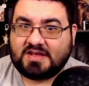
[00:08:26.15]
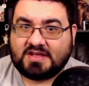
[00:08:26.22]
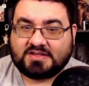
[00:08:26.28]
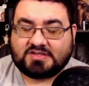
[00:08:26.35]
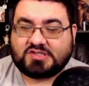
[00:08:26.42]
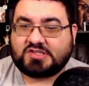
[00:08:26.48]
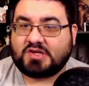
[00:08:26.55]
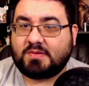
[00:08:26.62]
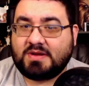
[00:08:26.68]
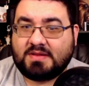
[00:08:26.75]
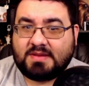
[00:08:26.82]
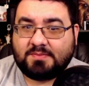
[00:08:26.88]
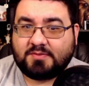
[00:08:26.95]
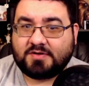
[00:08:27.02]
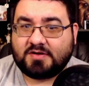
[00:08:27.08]
so many
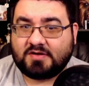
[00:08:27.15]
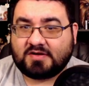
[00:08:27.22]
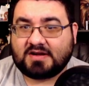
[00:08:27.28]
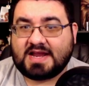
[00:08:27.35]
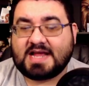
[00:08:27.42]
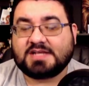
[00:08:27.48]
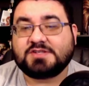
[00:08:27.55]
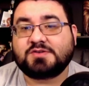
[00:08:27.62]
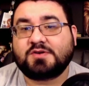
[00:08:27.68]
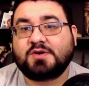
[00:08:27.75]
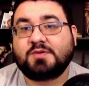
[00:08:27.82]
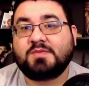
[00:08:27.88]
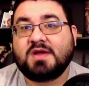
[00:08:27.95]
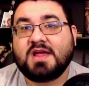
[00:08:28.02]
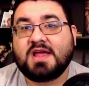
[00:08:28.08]
people in her
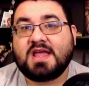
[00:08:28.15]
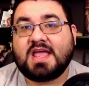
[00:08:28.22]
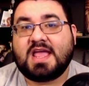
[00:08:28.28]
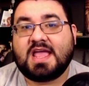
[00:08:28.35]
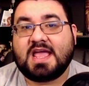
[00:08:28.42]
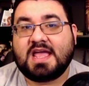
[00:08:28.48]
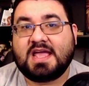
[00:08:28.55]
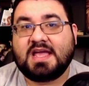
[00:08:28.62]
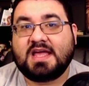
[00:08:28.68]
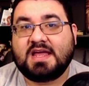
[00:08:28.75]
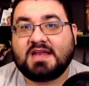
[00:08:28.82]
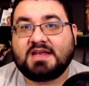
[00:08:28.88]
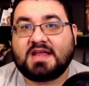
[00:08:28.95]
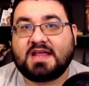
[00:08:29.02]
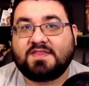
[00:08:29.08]
classroom.
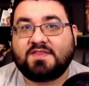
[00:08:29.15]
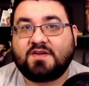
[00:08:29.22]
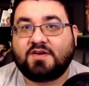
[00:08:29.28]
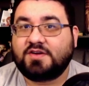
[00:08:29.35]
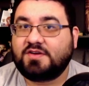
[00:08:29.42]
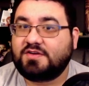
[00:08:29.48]
And they're